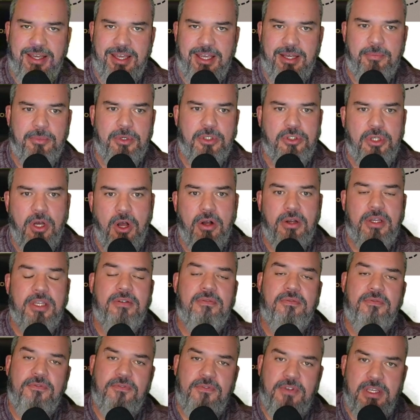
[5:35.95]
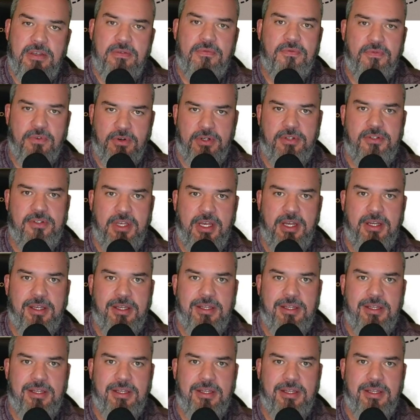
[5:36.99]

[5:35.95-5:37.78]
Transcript: I'm gonna talk in feet for a second.